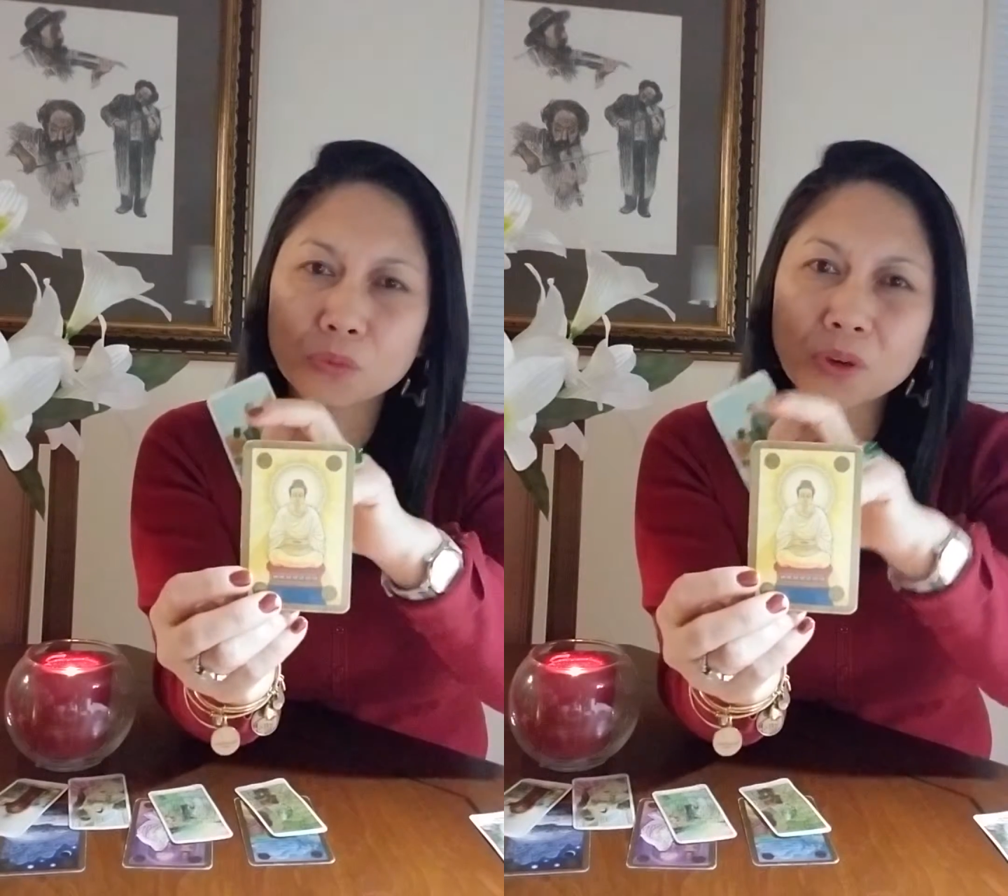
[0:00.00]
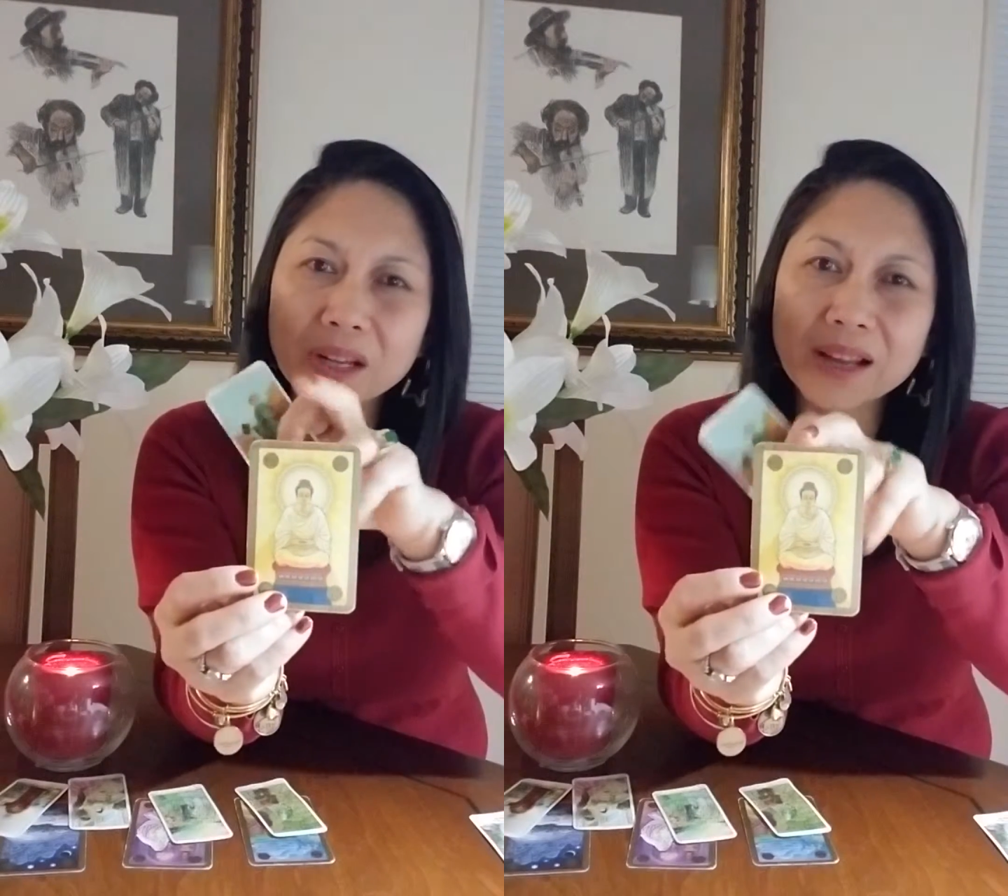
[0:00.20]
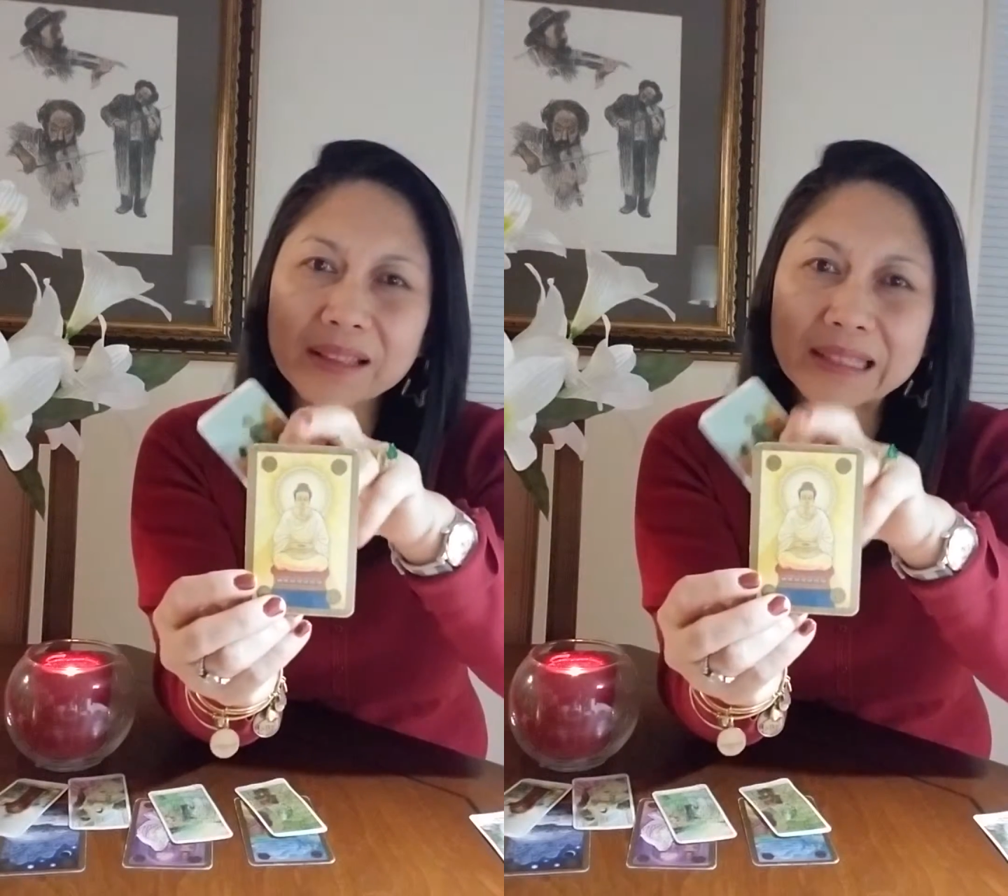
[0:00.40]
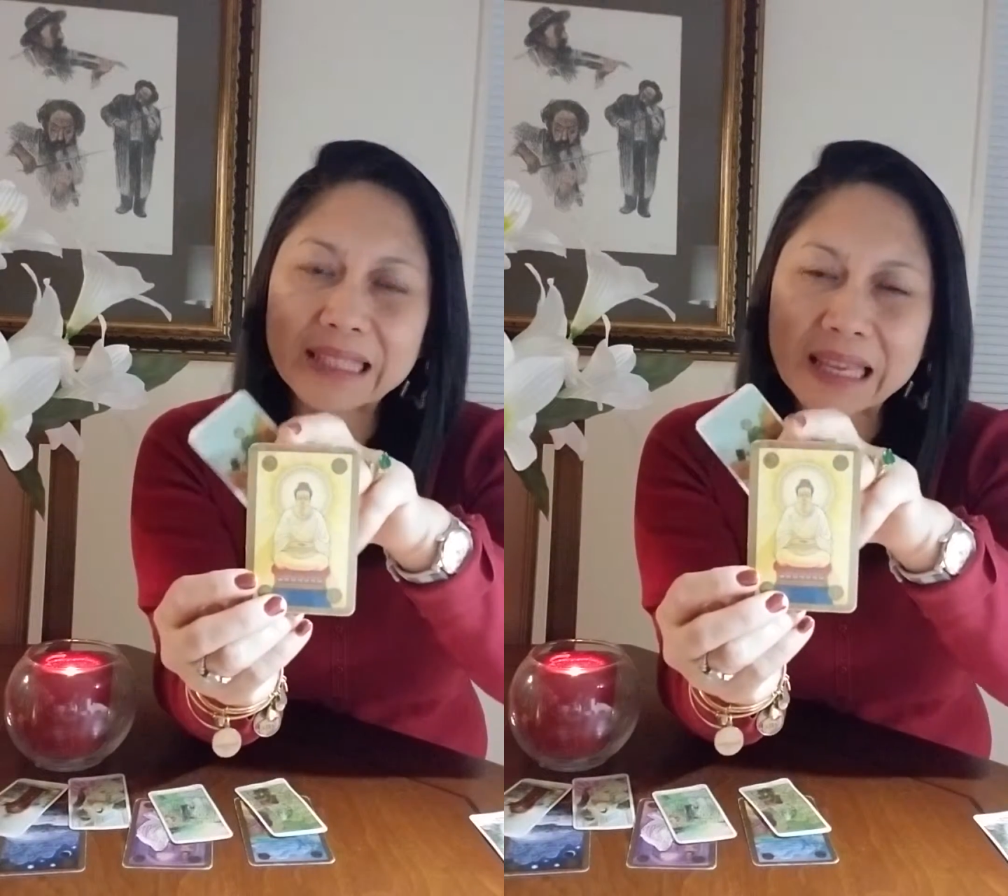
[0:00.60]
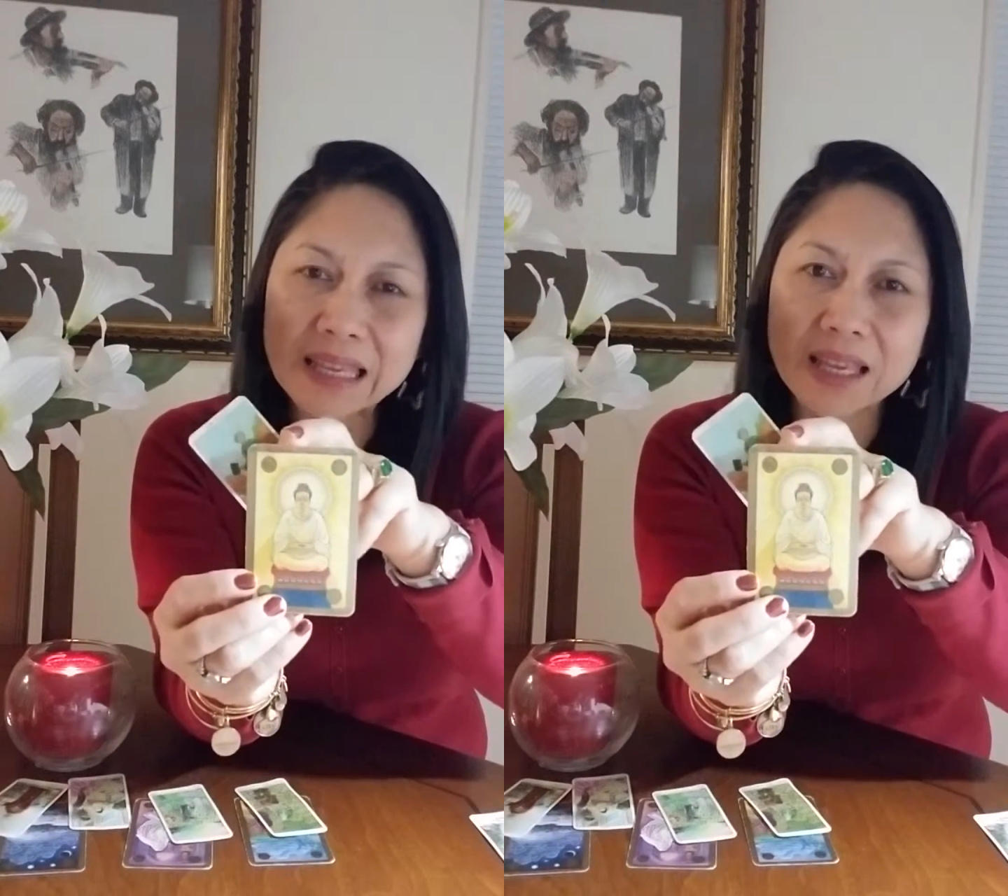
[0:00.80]
What are they
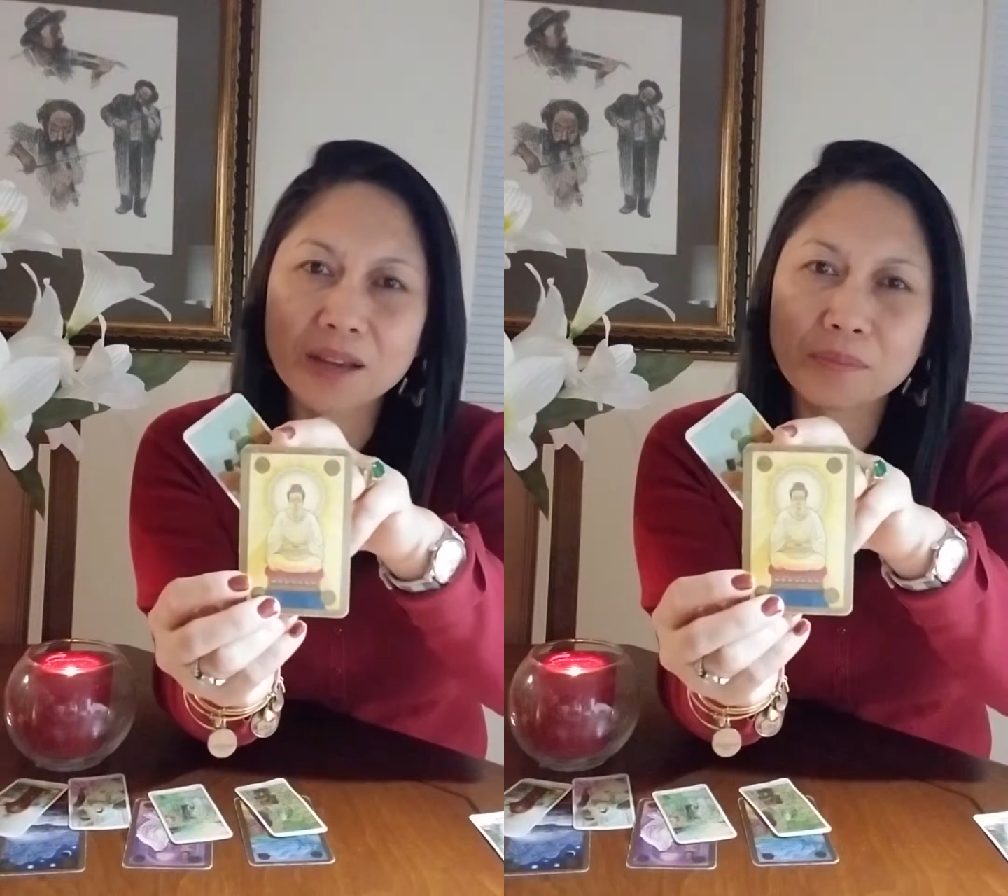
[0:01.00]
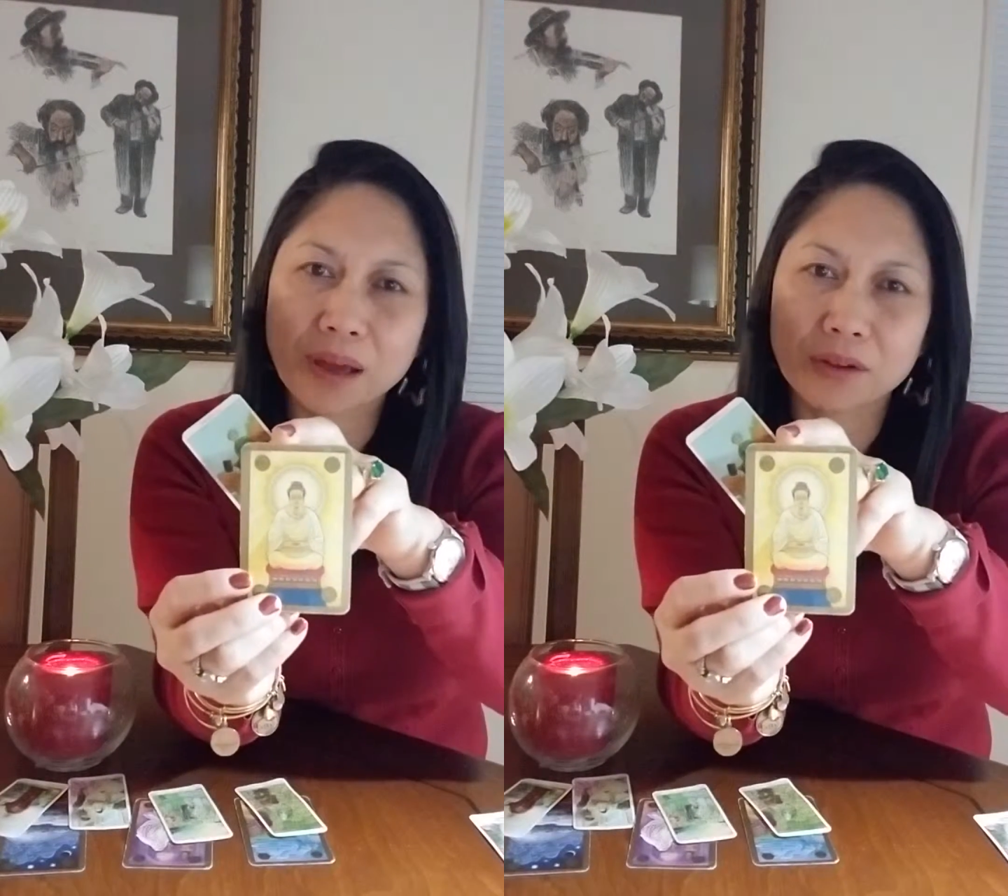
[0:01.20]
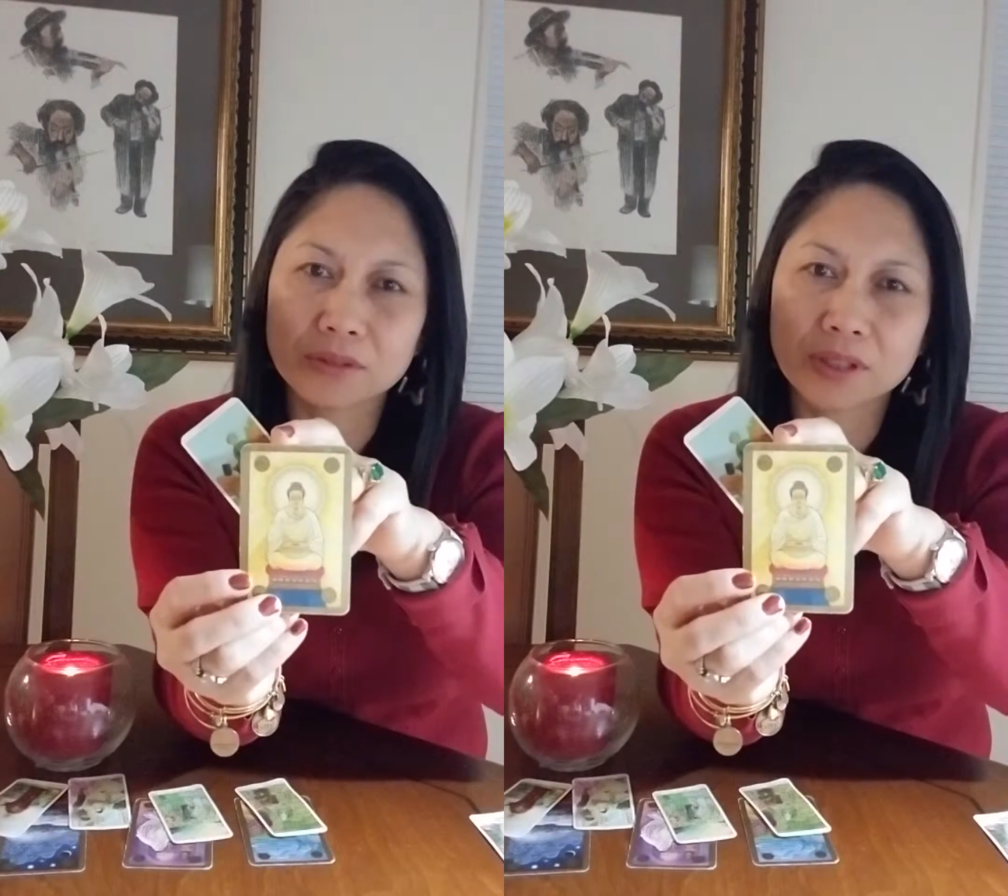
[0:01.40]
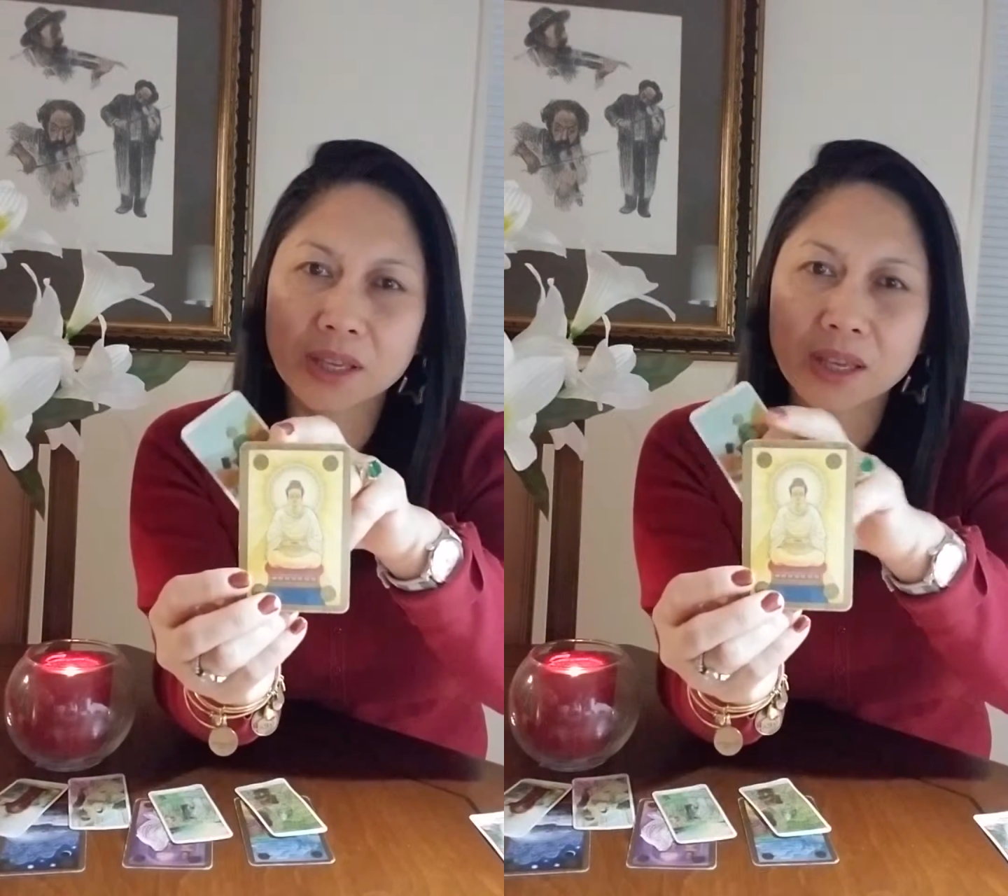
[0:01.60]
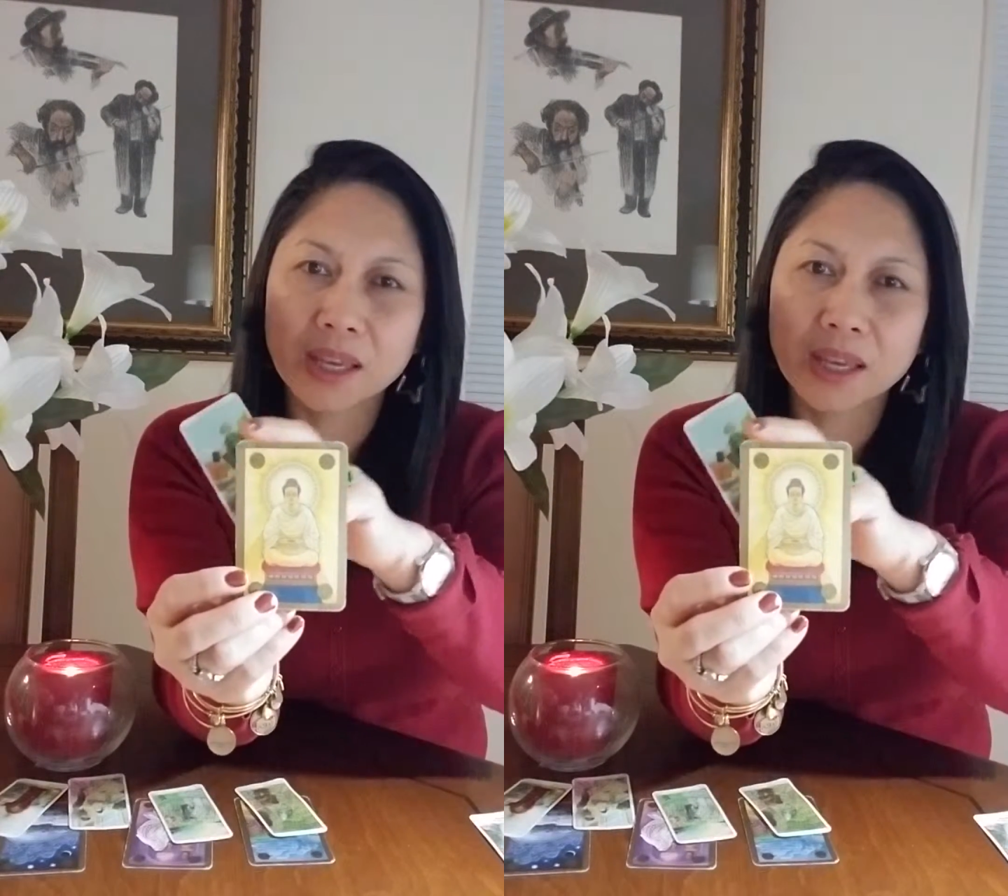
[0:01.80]
digging about